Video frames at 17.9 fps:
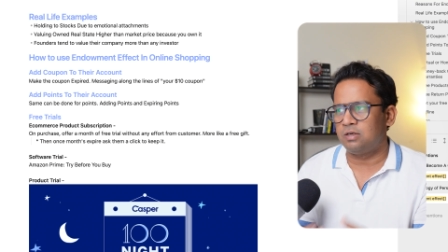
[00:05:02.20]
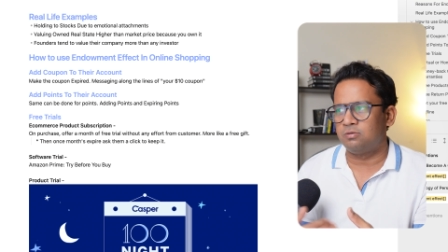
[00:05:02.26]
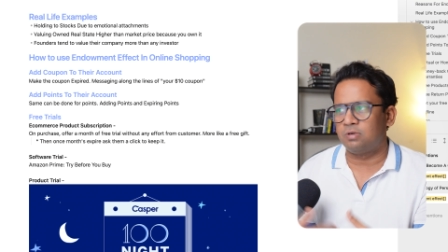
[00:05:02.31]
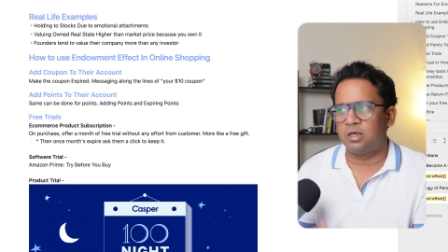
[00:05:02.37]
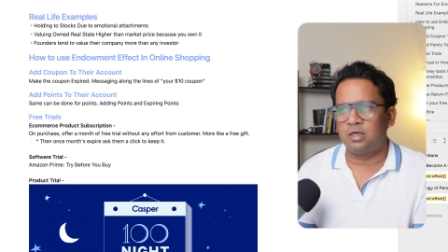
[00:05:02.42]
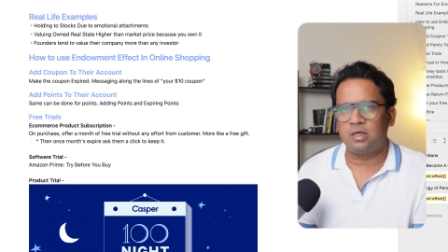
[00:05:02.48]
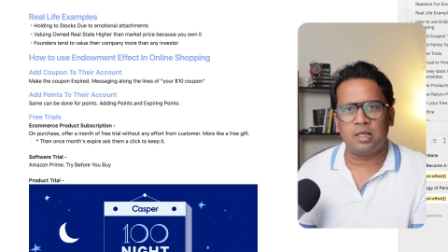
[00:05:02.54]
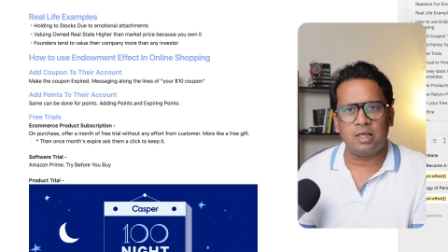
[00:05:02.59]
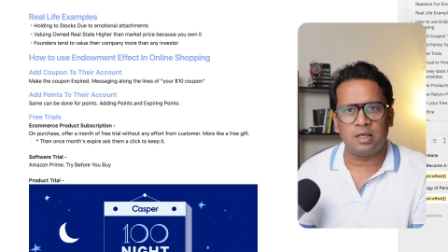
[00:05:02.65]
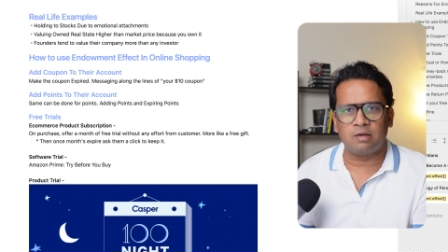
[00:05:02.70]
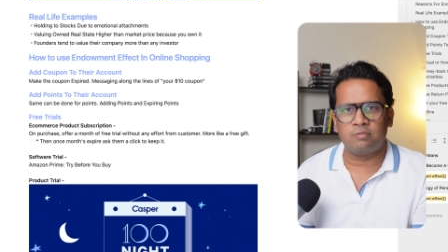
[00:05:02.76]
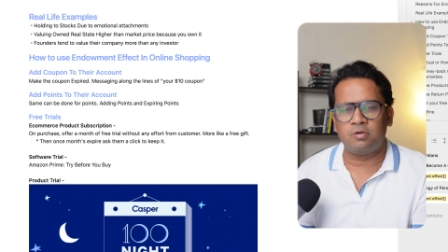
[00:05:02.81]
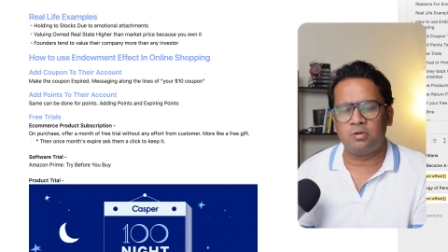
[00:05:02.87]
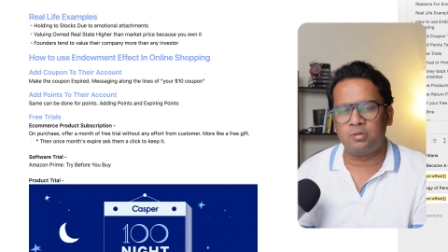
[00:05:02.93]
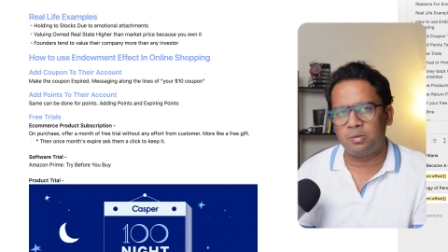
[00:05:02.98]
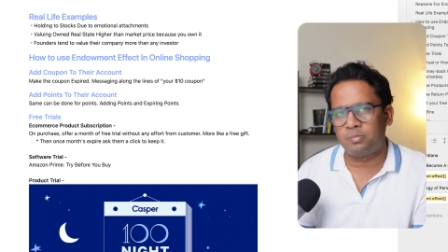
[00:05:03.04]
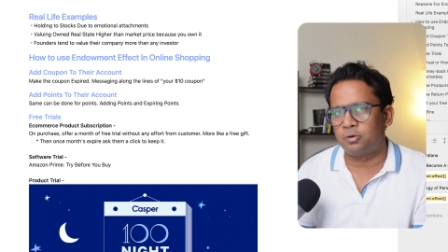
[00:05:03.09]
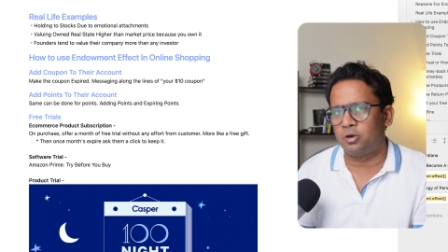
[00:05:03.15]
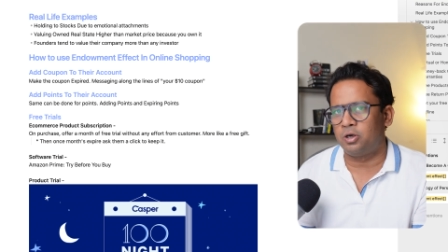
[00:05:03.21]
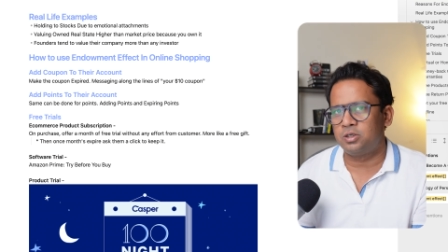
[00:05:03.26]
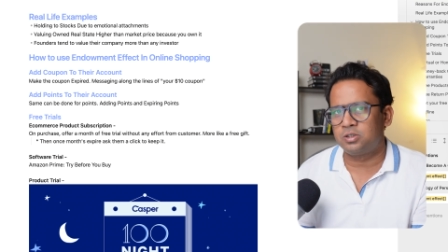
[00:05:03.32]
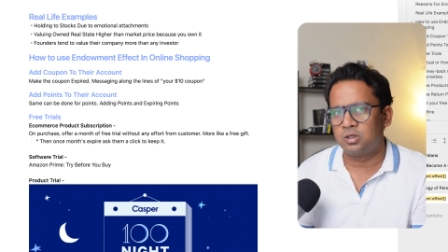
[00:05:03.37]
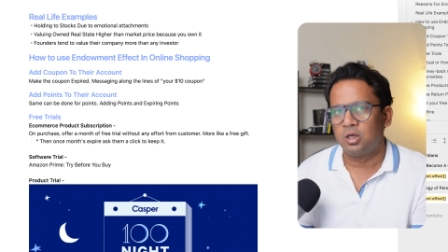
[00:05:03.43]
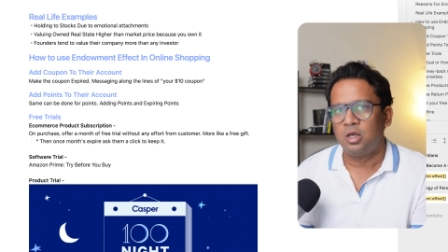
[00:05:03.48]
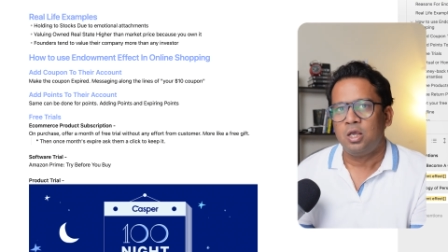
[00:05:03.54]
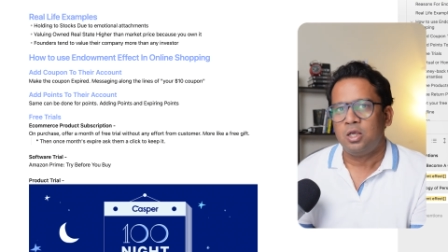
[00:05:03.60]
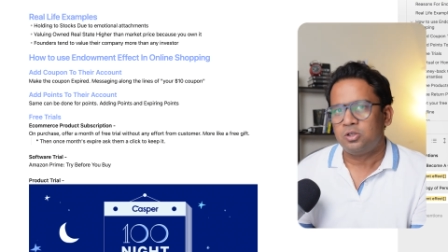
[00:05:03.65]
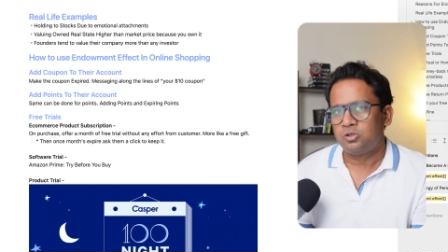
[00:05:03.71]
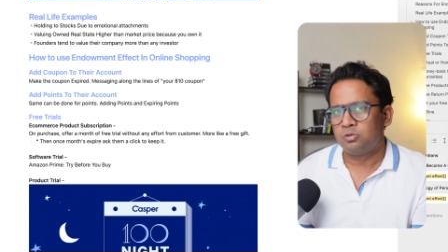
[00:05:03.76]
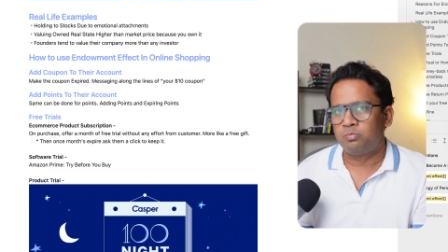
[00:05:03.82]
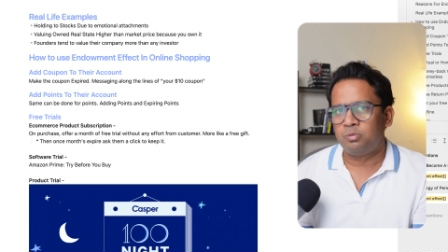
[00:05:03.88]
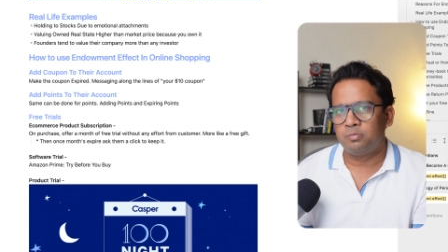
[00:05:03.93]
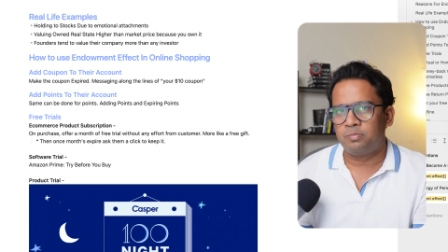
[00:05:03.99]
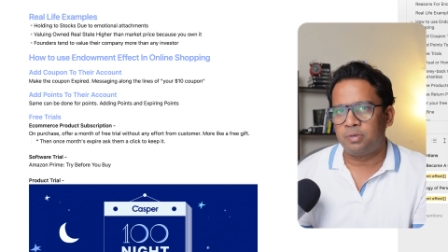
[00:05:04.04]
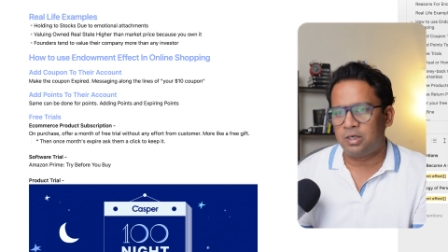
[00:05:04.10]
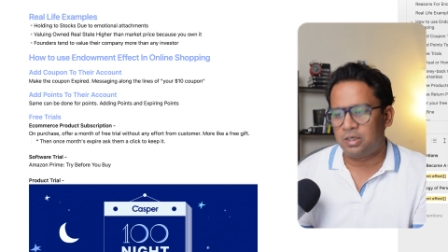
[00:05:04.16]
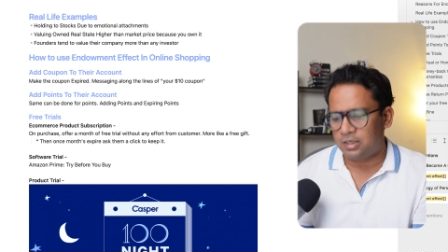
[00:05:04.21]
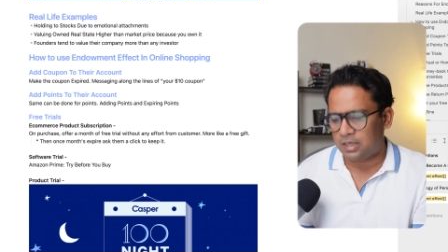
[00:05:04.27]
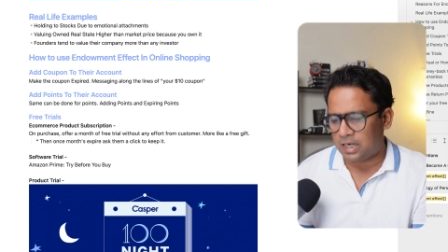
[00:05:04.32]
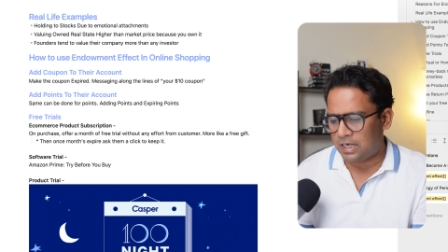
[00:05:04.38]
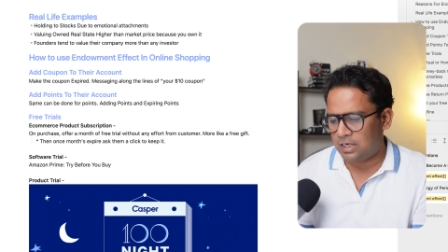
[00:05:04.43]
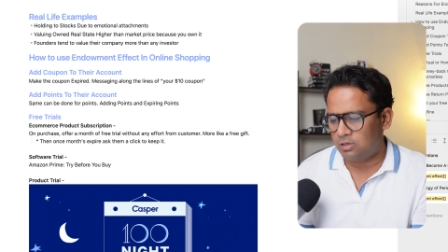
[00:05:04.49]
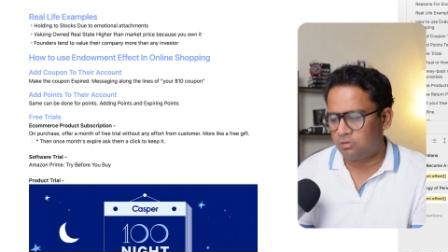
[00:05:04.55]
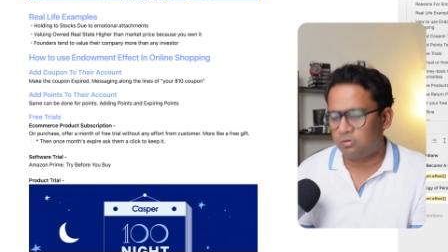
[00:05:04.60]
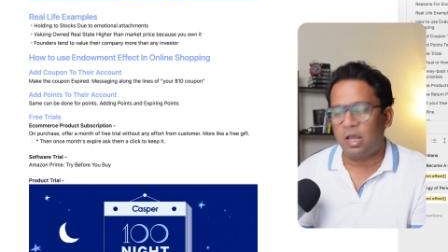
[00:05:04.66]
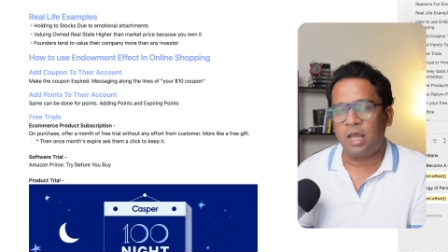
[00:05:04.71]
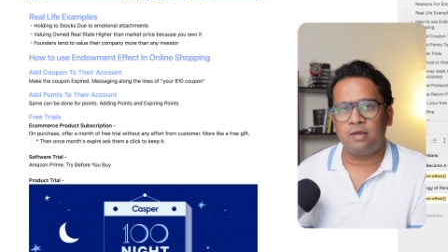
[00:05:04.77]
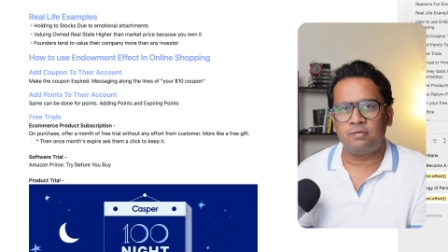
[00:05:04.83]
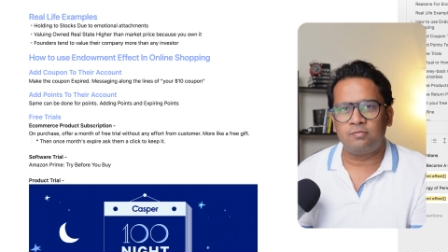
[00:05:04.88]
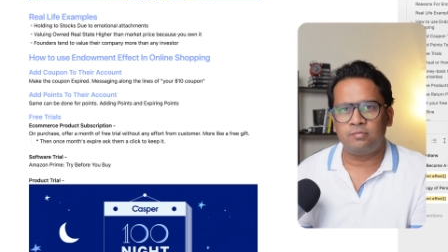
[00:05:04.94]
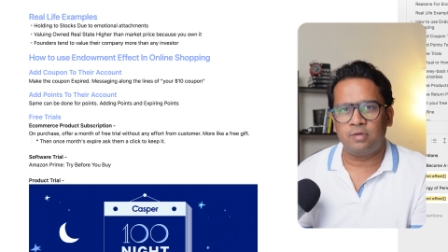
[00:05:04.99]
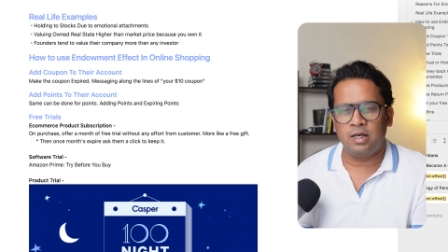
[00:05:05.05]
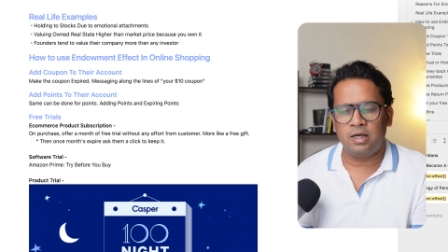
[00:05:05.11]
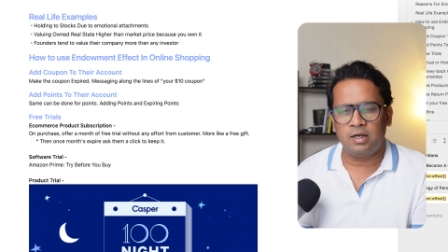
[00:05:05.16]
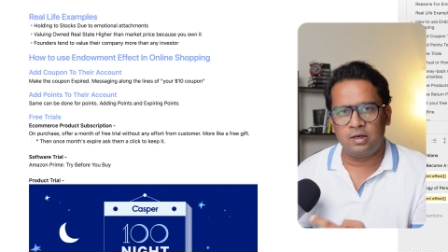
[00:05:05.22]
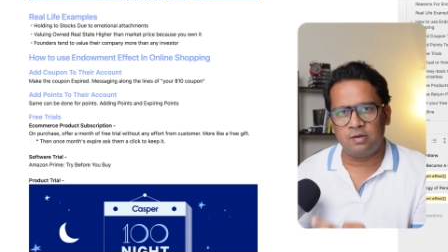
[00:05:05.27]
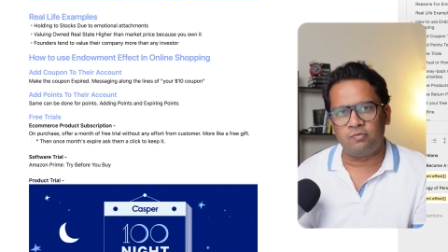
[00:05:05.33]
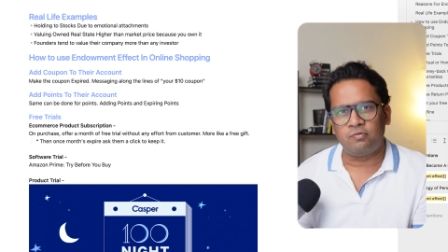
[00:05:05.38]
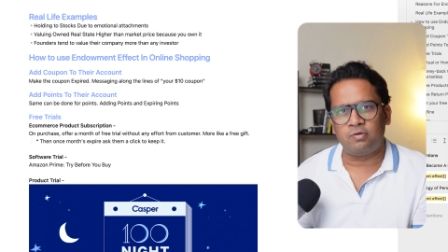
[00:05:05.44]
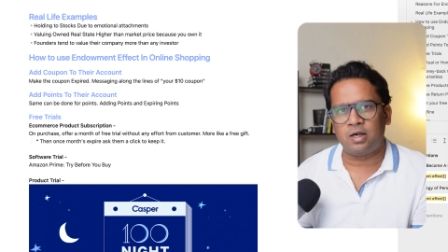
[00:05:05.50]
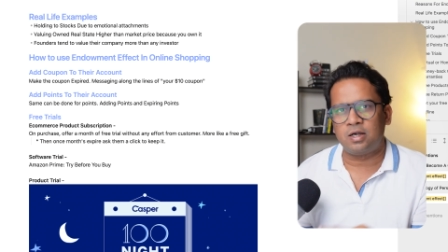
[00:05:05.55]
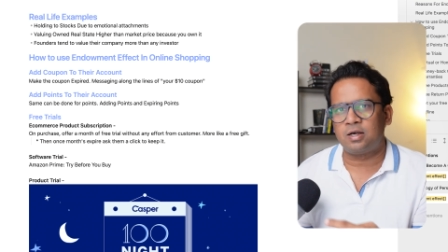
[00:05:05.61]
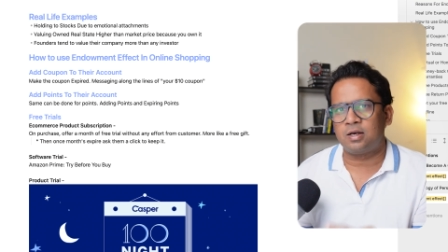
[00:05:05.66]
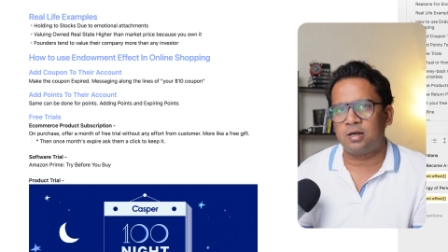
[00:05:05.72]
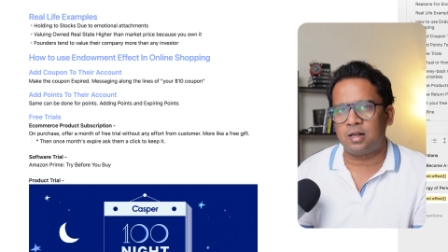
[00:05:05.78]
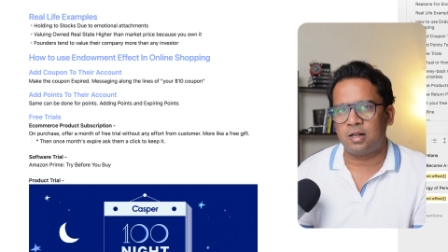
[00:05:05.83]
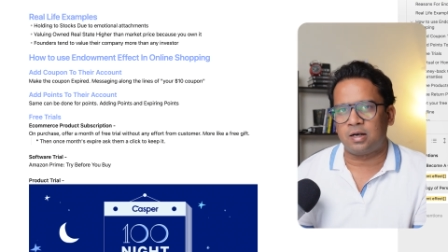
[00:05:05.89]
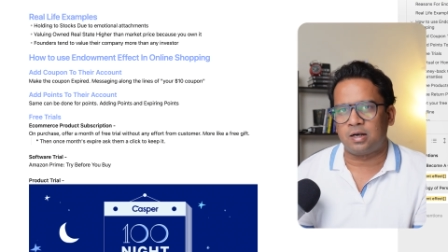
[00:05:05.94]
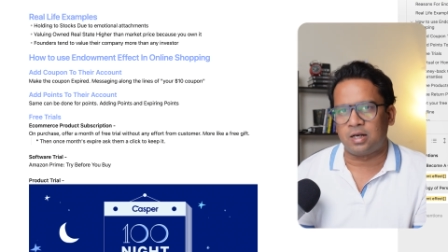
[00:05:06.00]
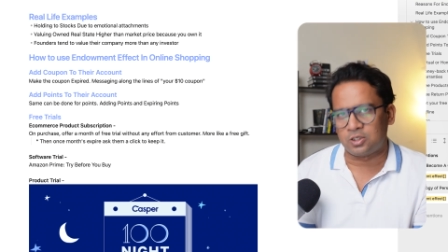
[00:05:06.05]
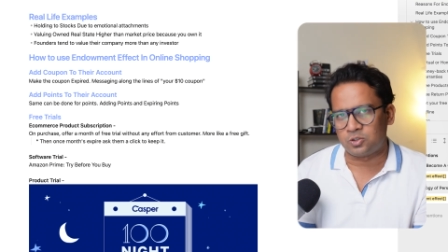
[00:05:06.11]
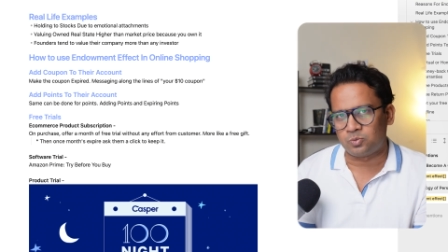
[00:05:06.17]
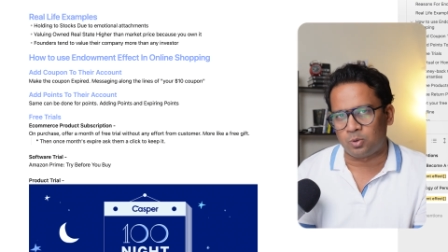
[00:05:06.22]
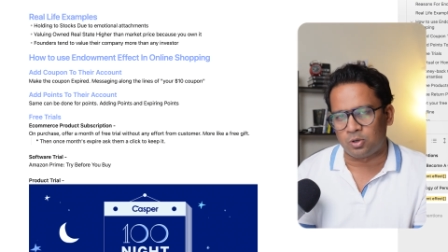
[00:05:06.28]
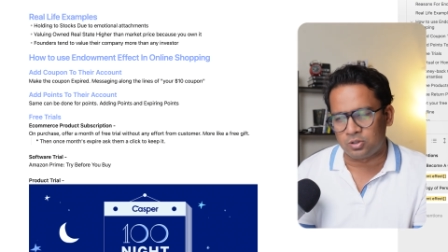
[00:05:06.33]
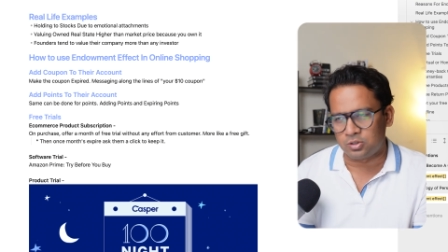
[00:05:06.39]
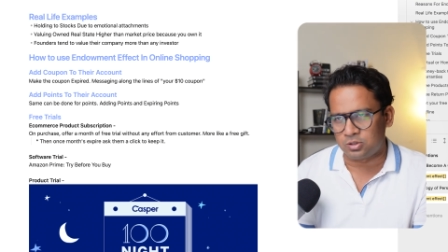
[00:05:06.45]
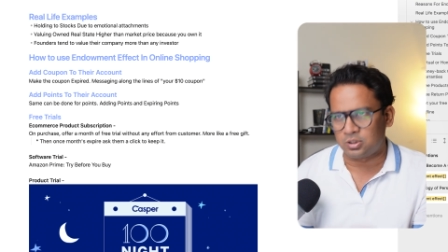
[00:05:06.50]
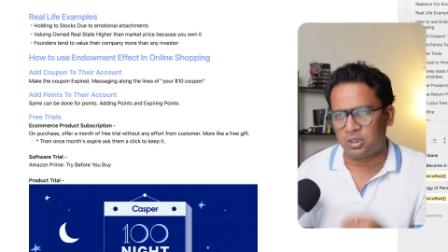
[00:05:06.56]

you can take away the points. So people tend to have a different response.